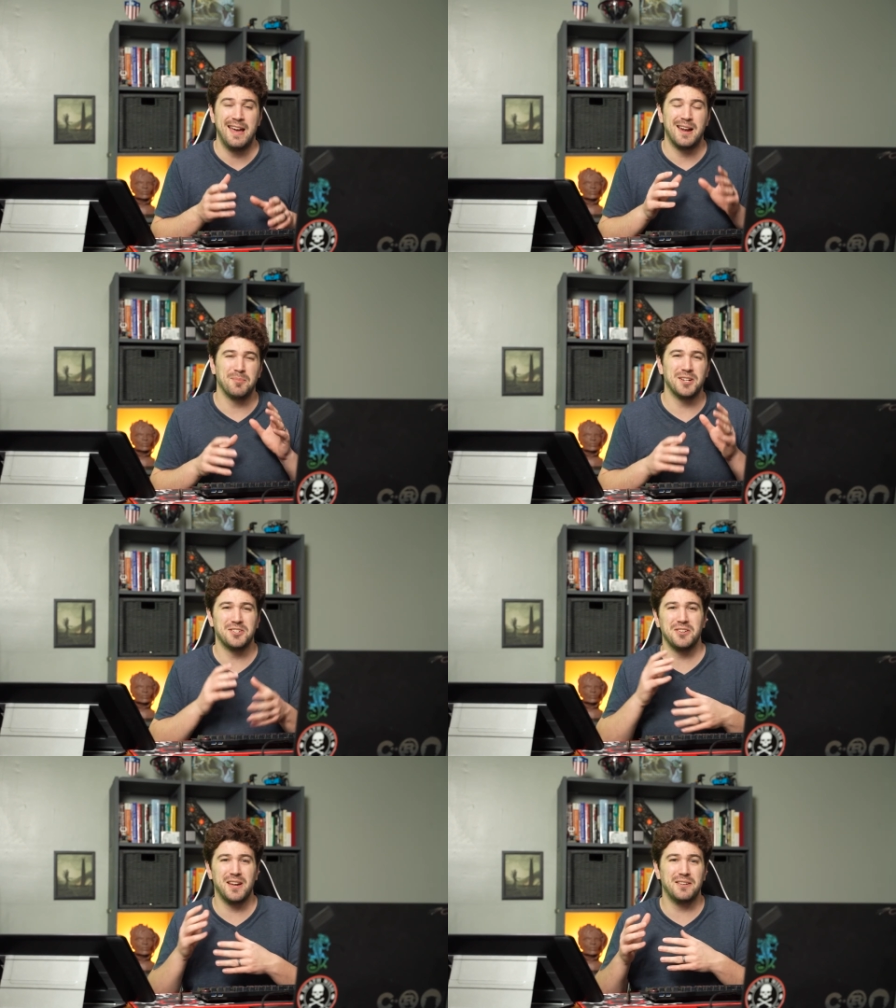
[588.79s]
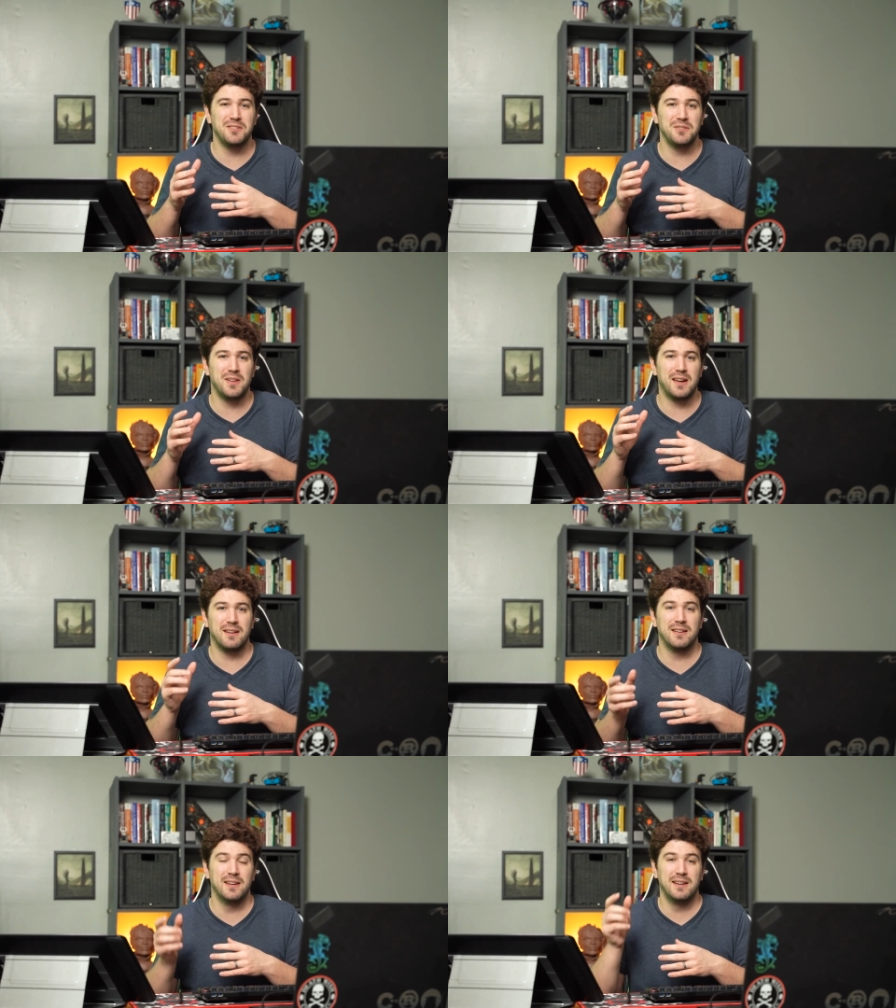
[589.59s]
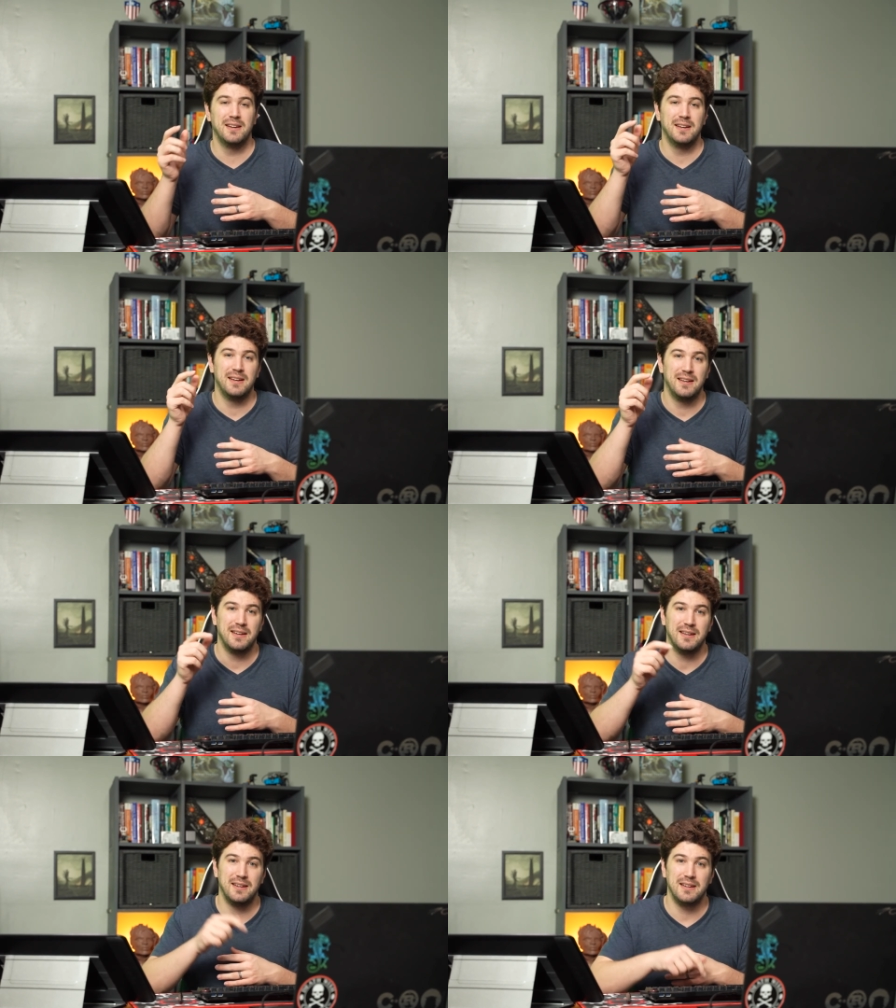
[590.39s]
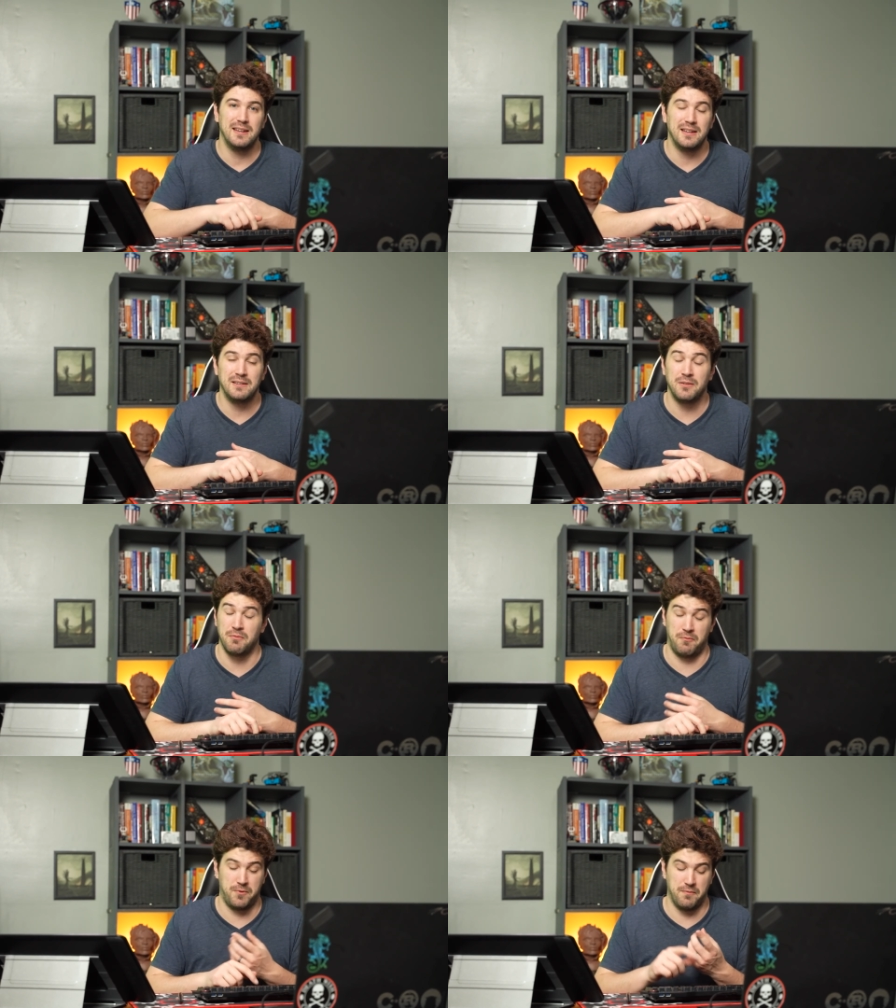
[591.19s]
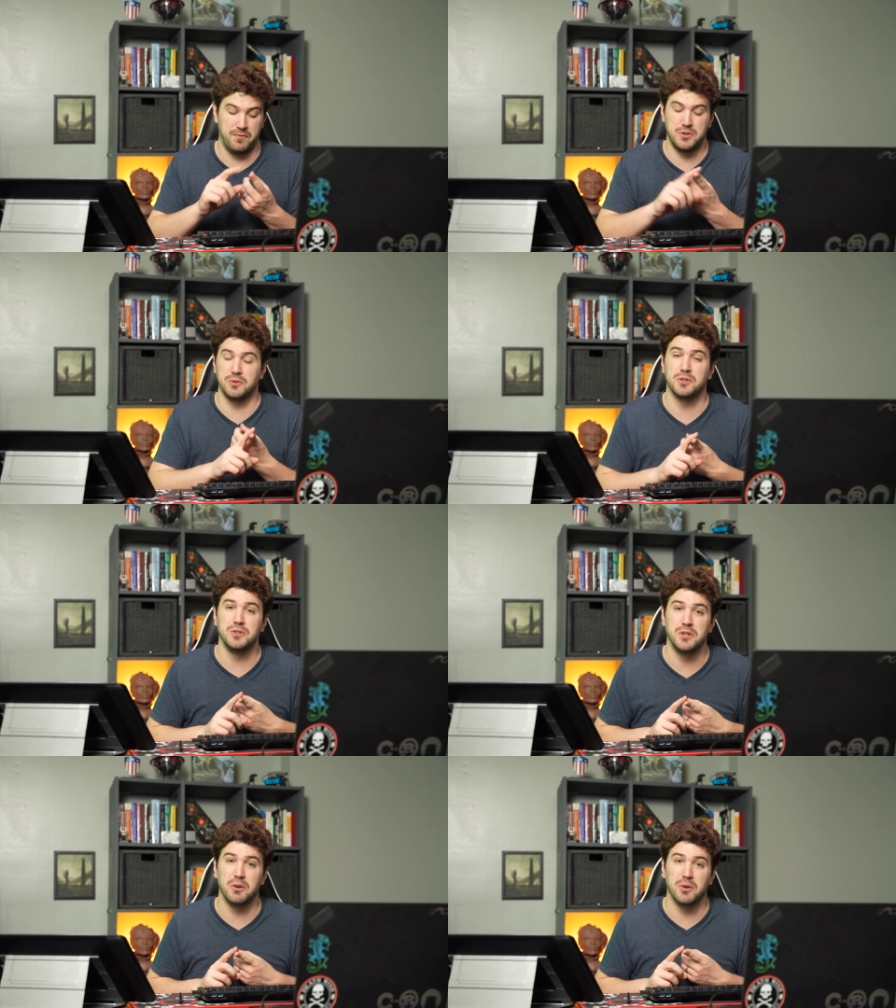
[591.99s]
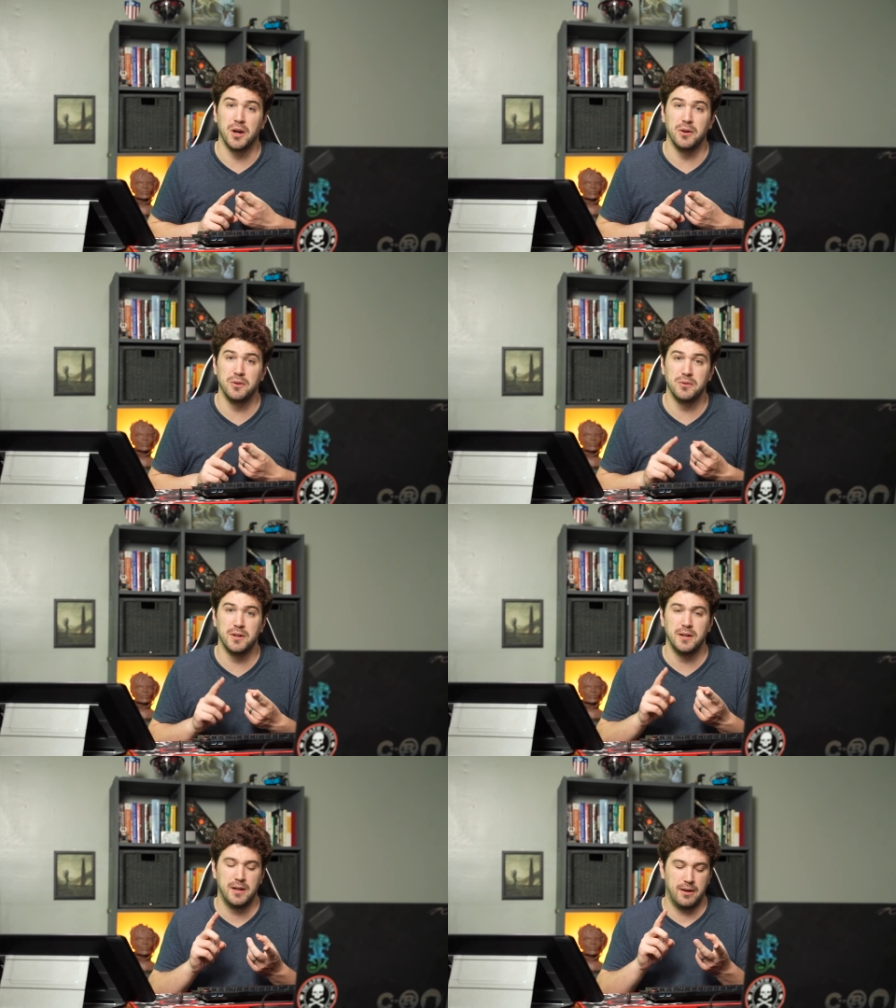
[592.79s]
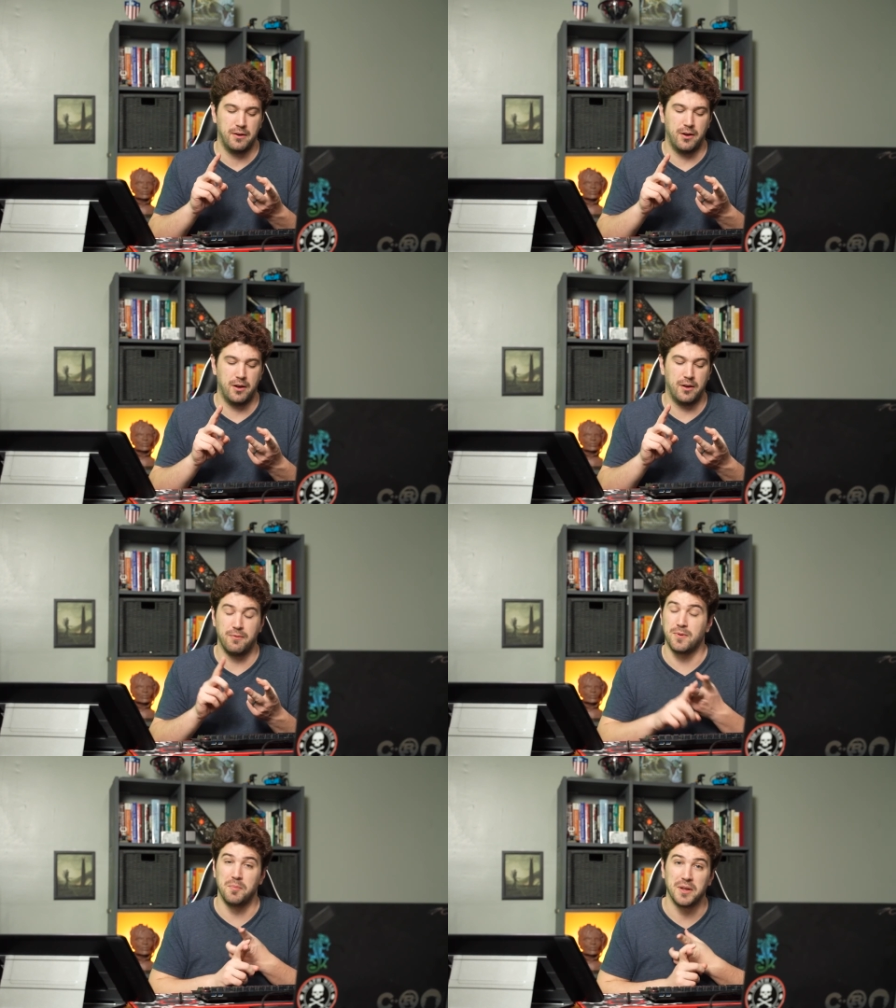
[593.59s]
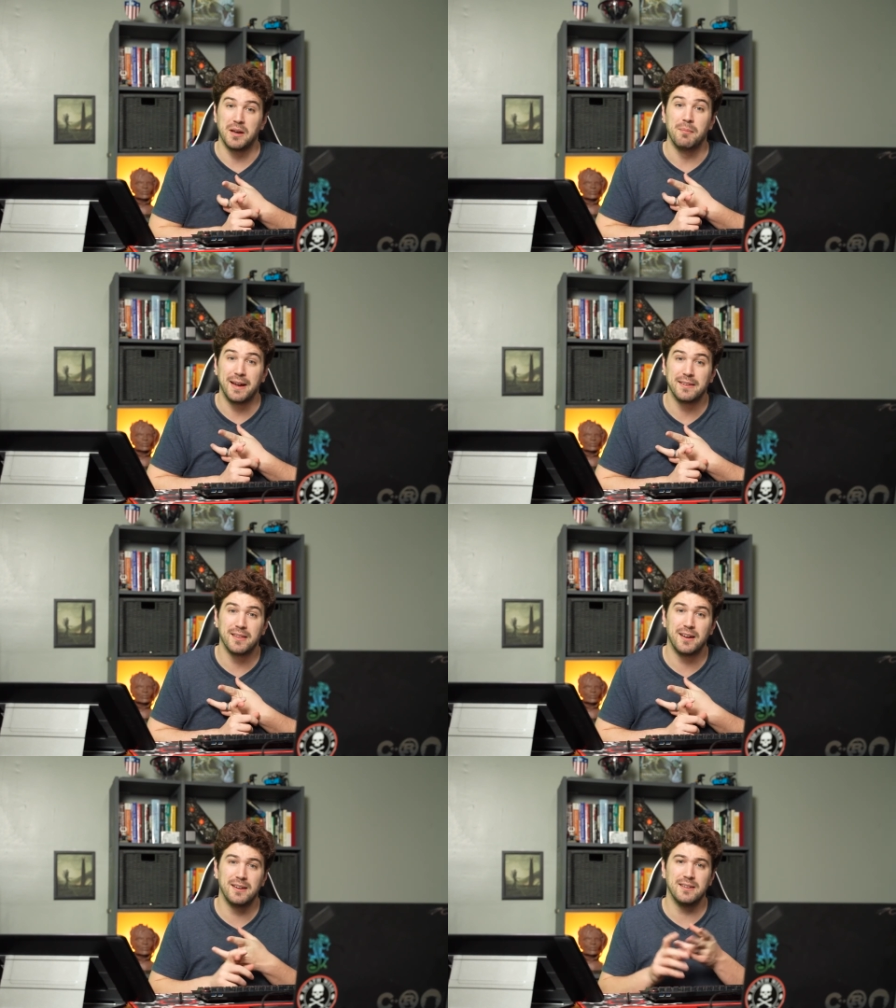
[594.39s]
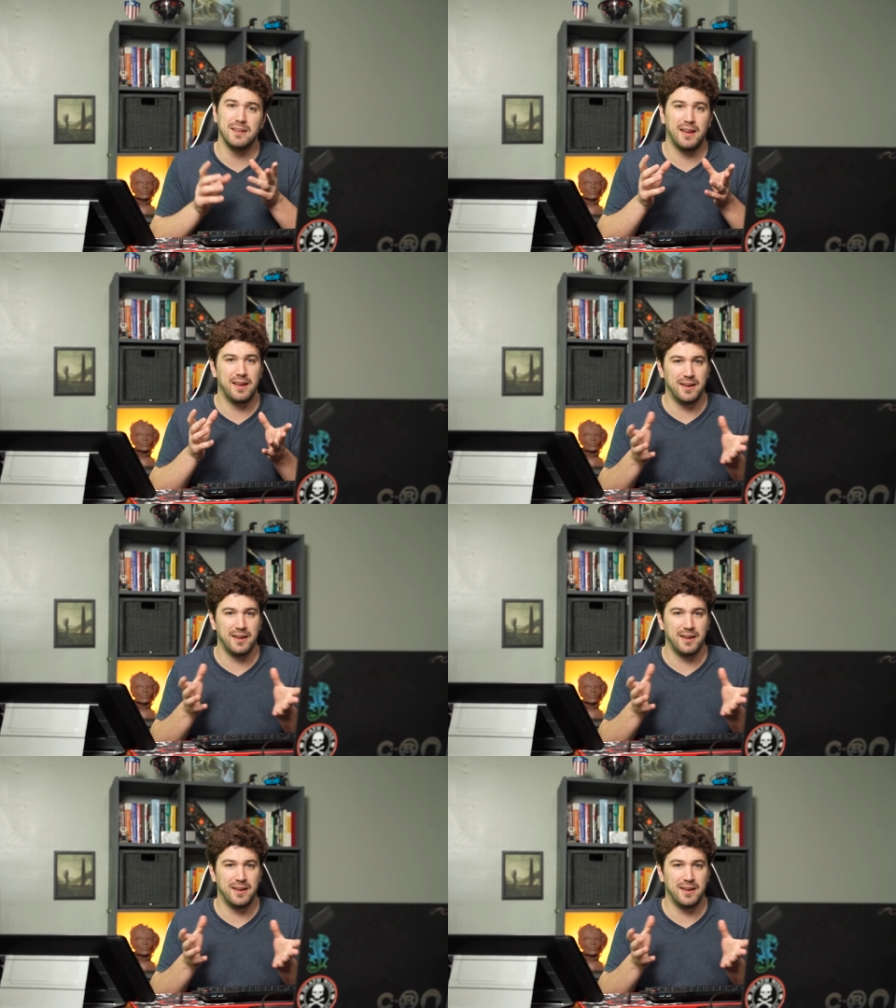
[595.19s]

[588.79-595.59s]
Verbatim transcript: And I'm going to show you how to do that in from Visual Studio Code, uh, from the command line.